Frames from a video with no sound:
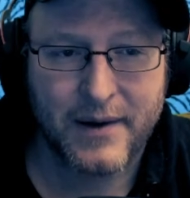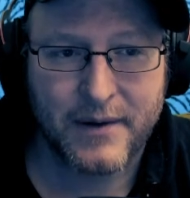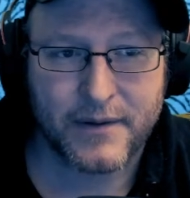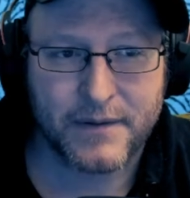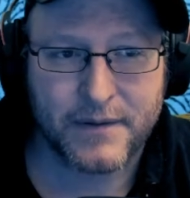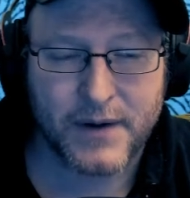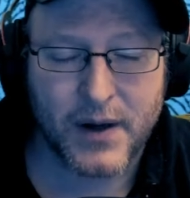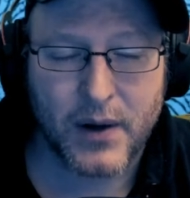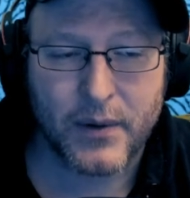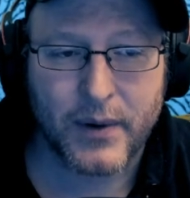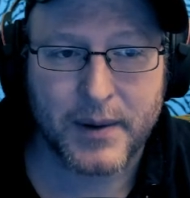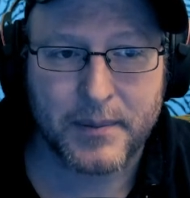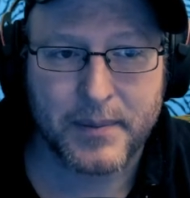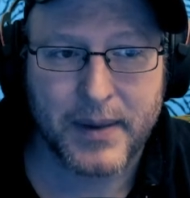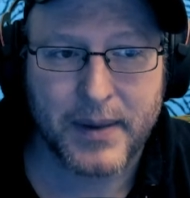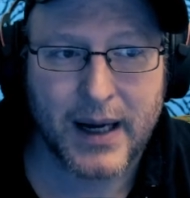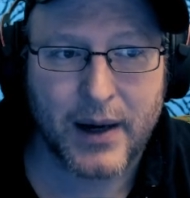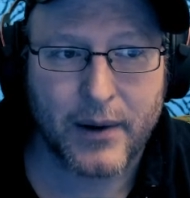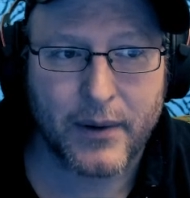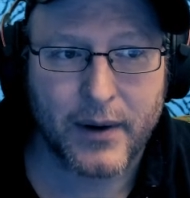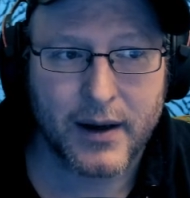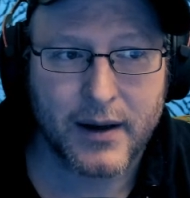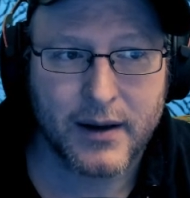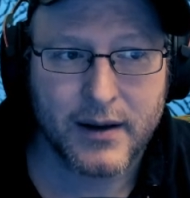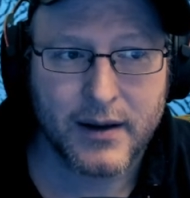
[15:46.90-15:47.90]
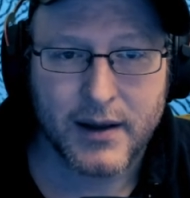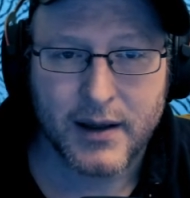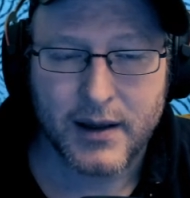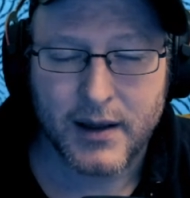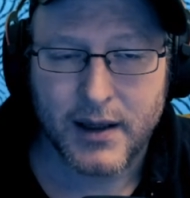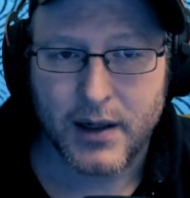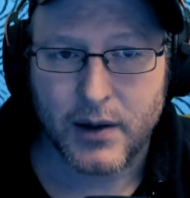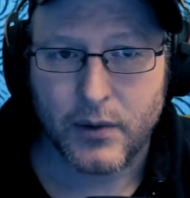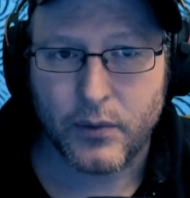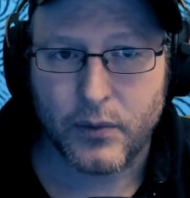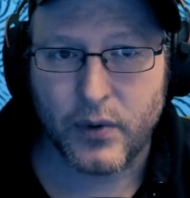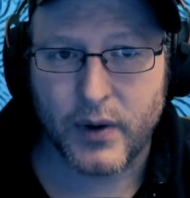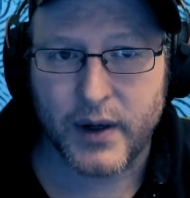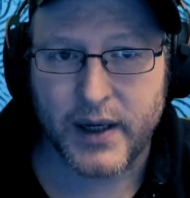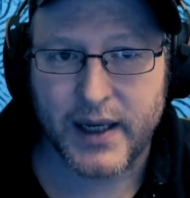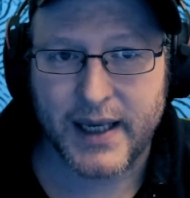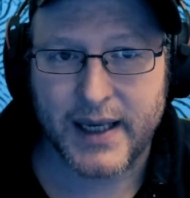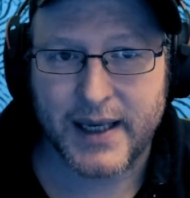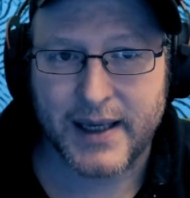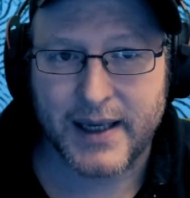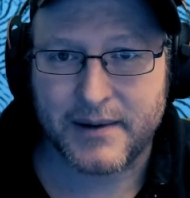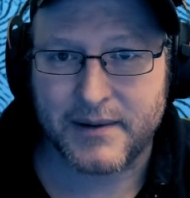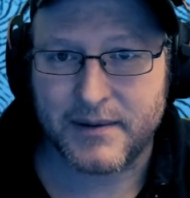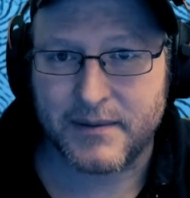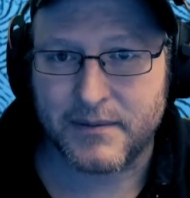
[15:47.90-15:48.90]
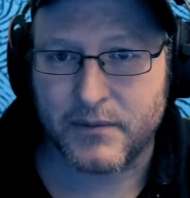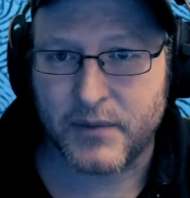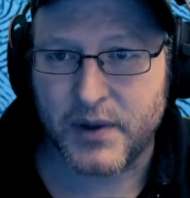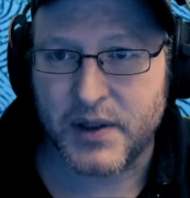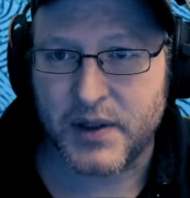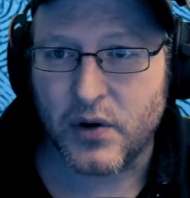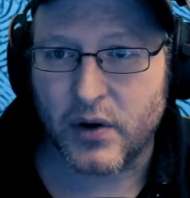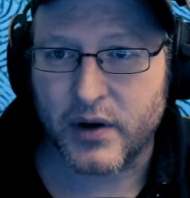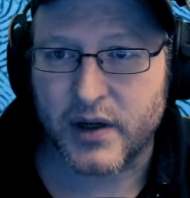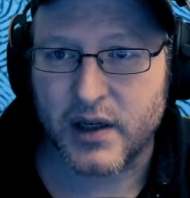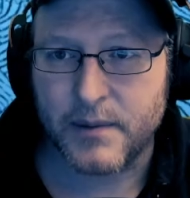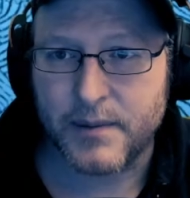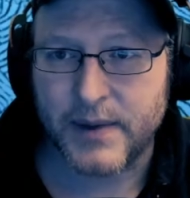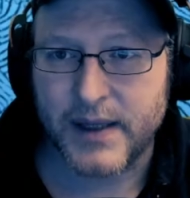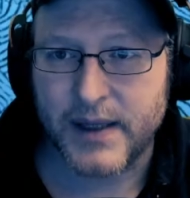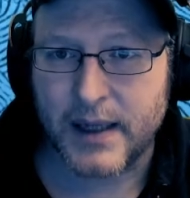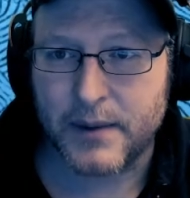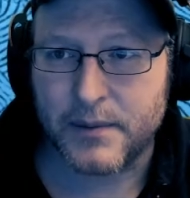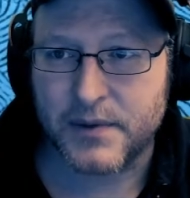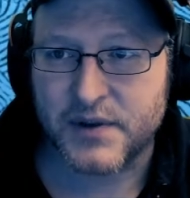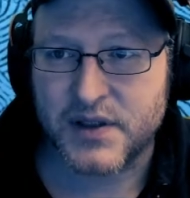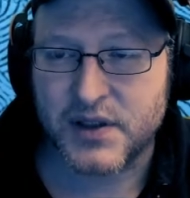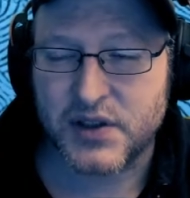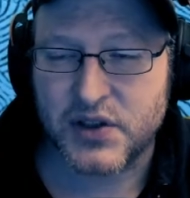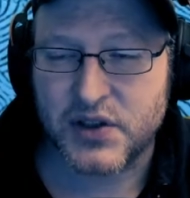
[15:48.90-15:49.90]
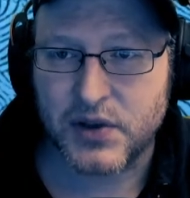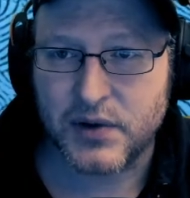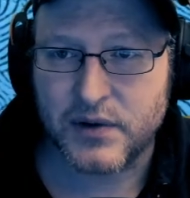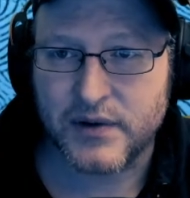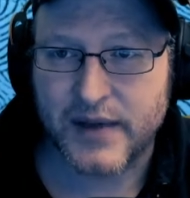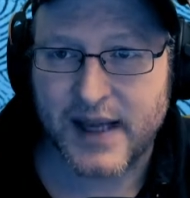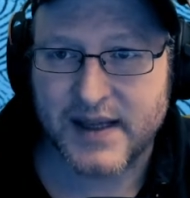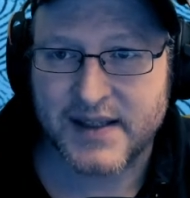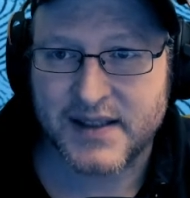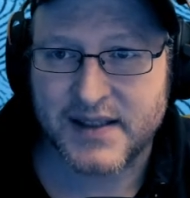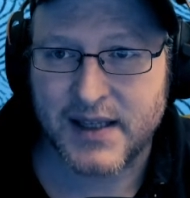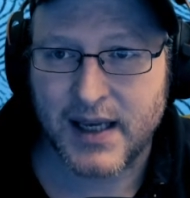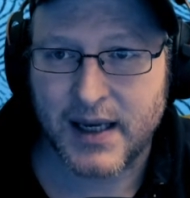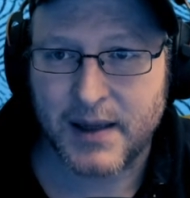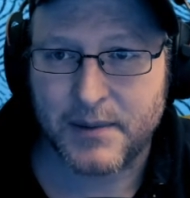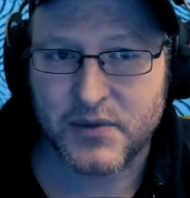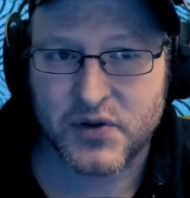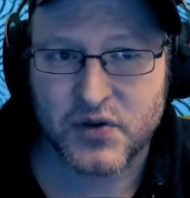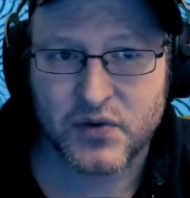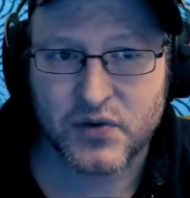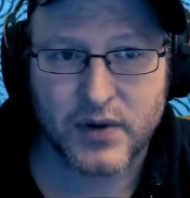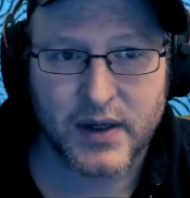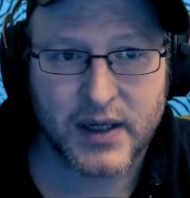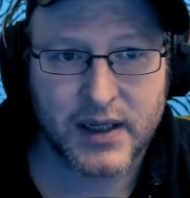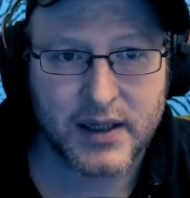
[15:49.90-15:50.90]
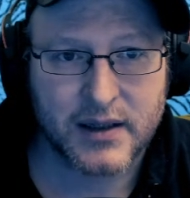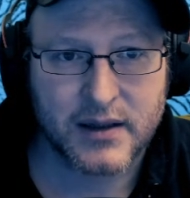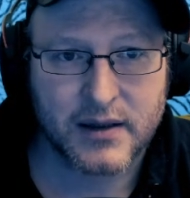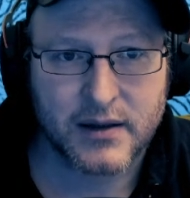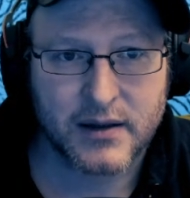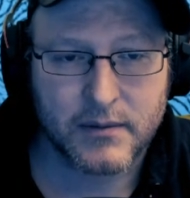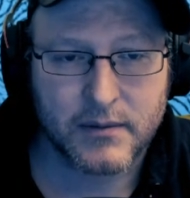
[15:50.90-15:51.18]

Flowing Power, we're, we're not going to be able to do that same trick,